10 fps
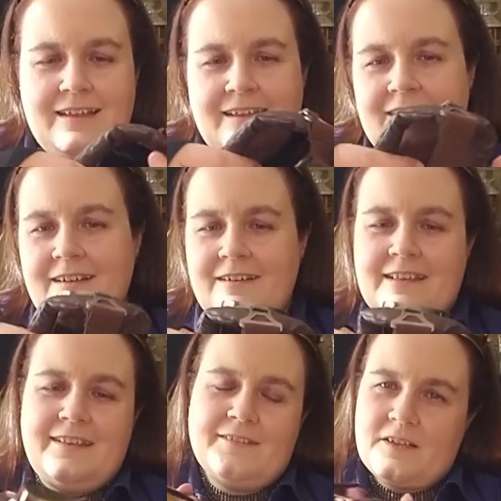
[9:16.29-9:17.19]
They're
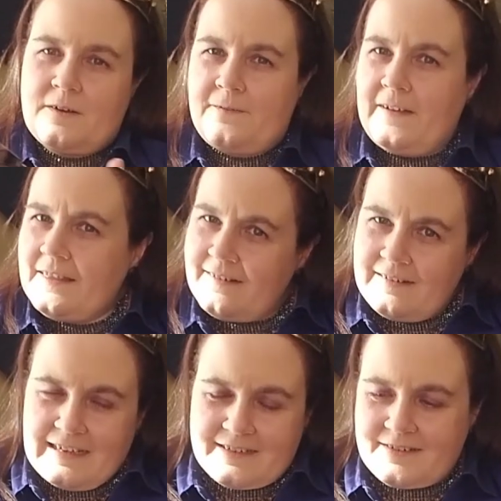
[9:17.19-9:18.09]
cute. They're fun. They're
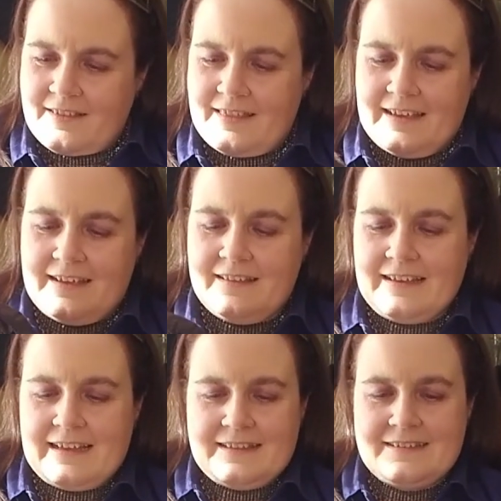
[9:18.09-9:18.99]
an extra thing. They
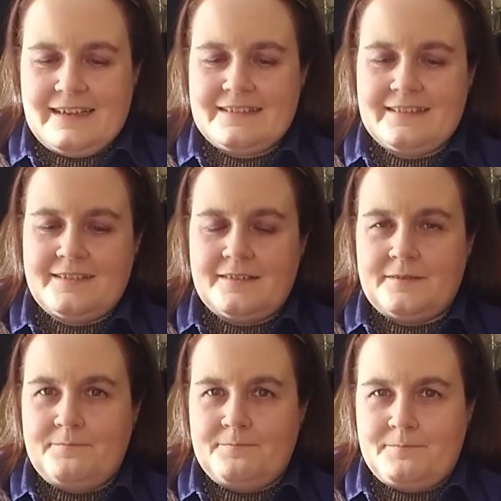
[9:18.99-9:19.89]
got this nice
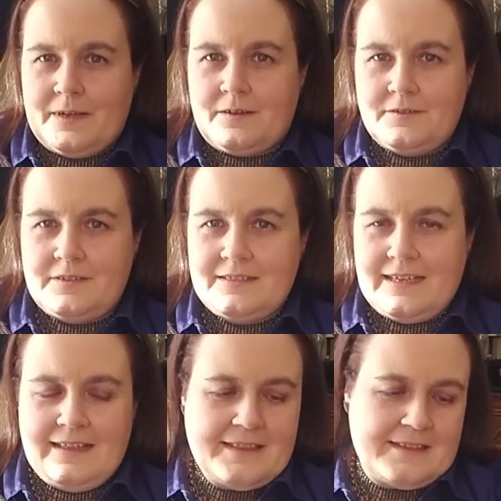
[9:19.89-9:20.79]
little buckle
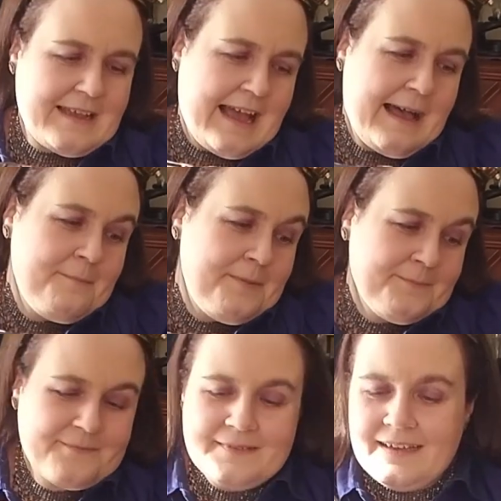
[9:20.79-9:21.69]
detail at the top.
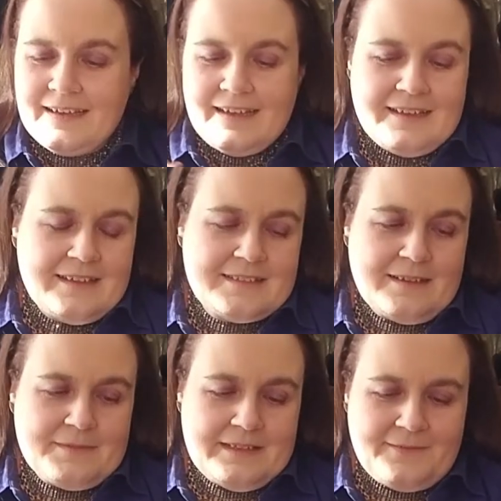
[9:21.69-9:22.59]
It's
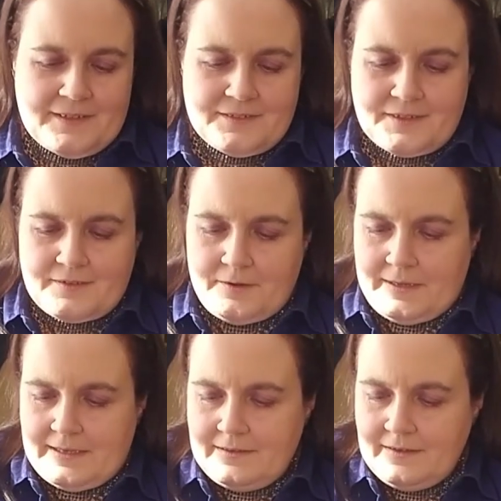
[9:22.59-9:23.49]
something fun to throw
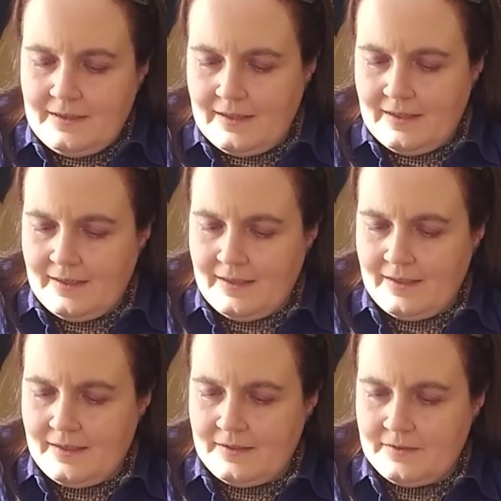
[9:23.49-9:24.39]
in.
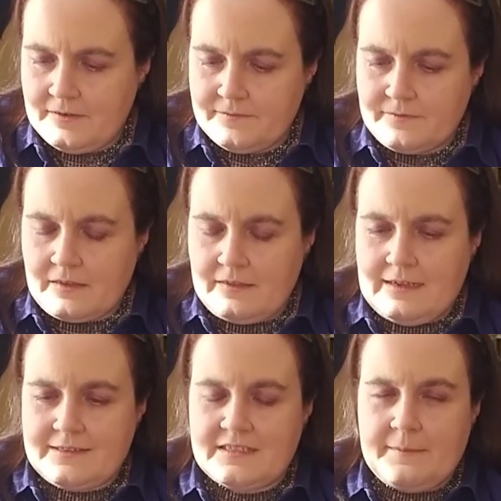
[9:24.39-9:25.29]

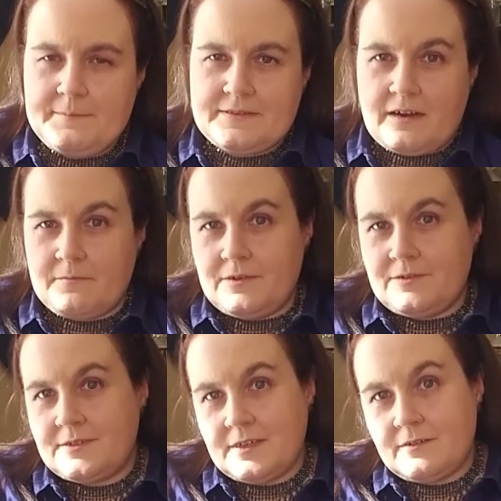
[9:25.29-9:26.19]
Next up is our
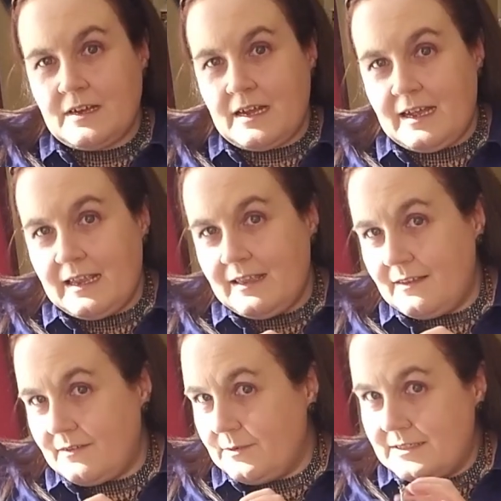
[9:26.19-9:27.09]
Moonstone. I,
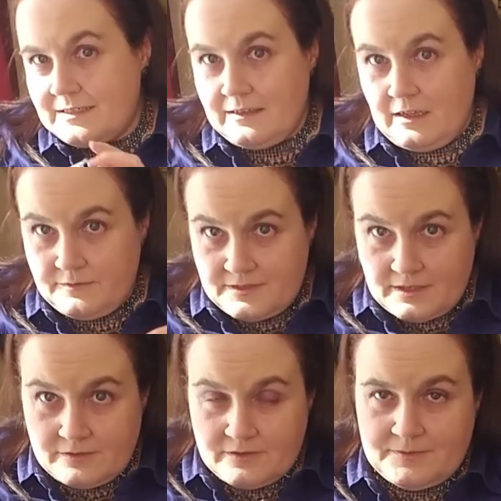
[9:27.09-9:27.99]
as a witch, love
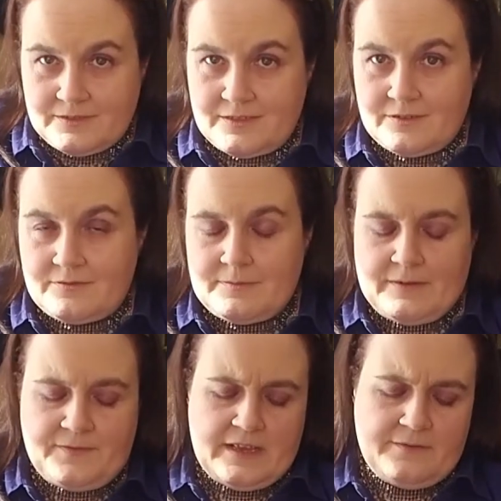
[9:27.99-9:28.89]
stones. Moonstone's one of my
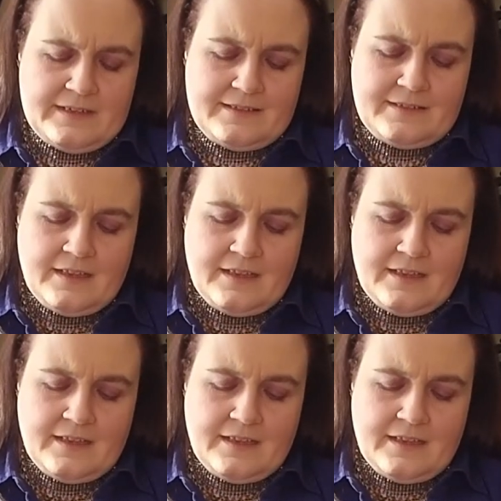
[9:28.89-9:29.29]
favorites.